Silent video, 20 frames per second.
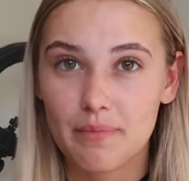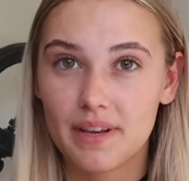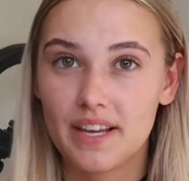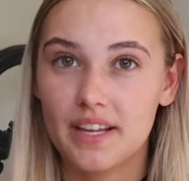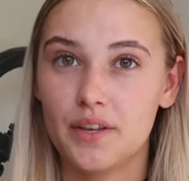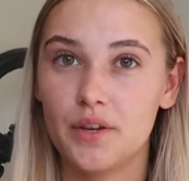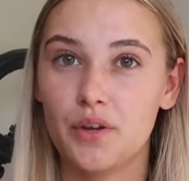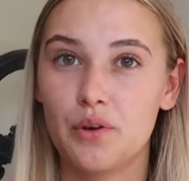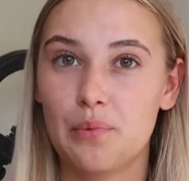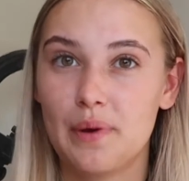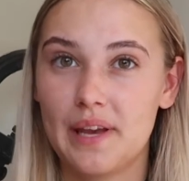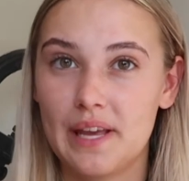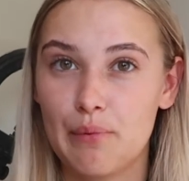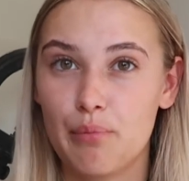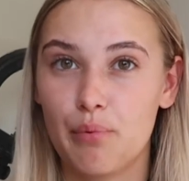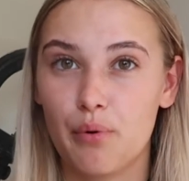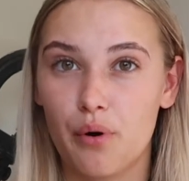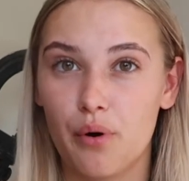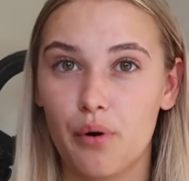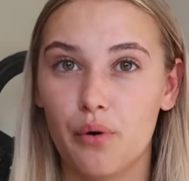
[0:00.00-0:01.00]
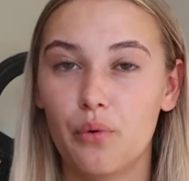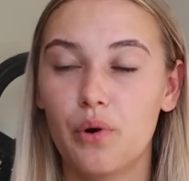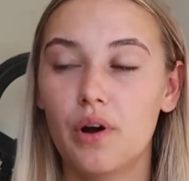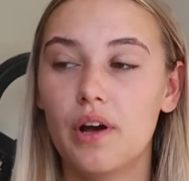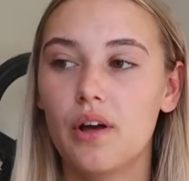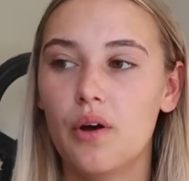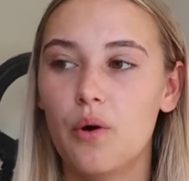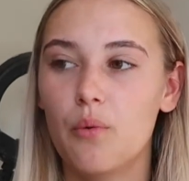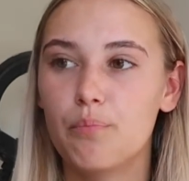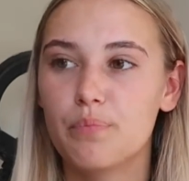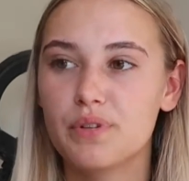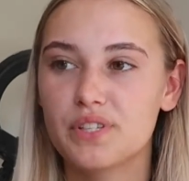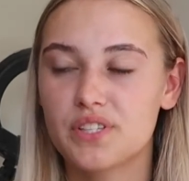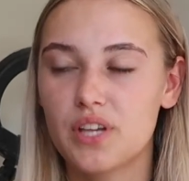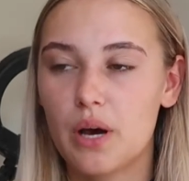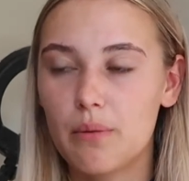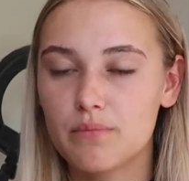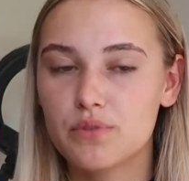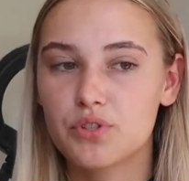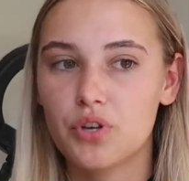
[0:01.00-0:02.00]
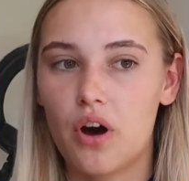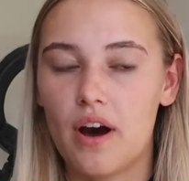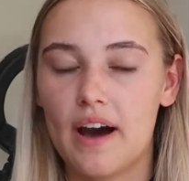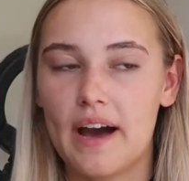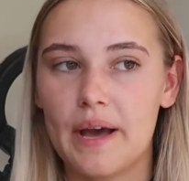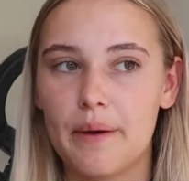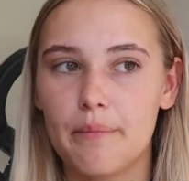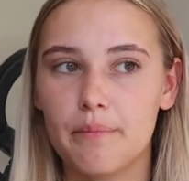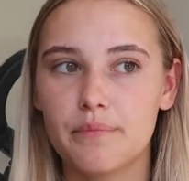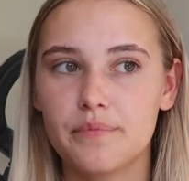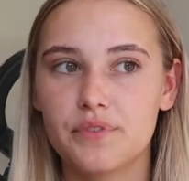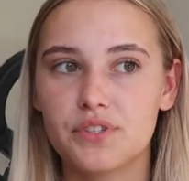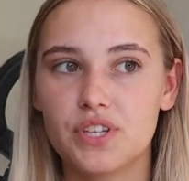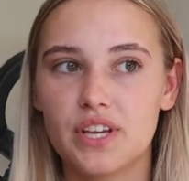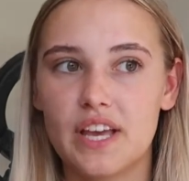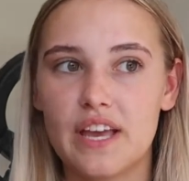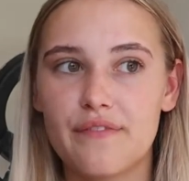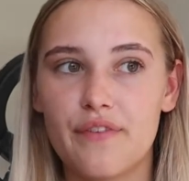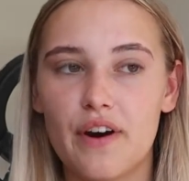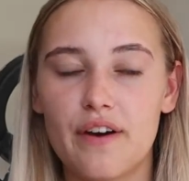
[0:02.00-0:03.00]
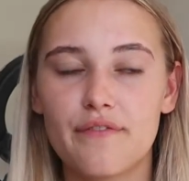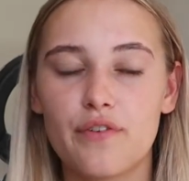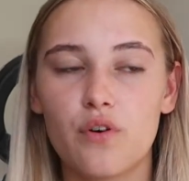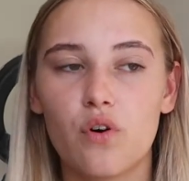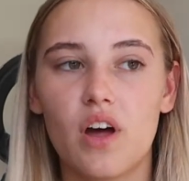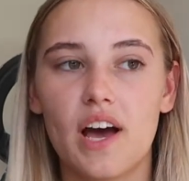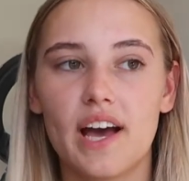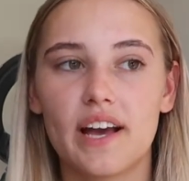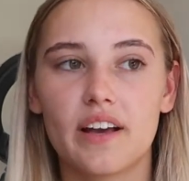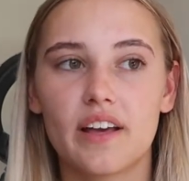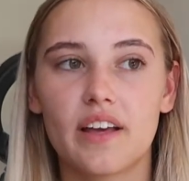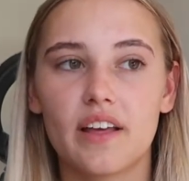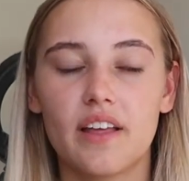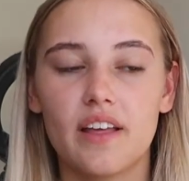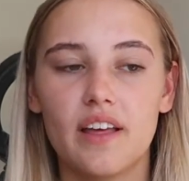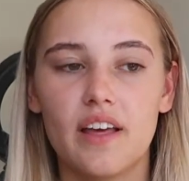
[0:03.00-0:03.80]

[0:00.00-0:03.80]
meeting new people but sometimes if I feel like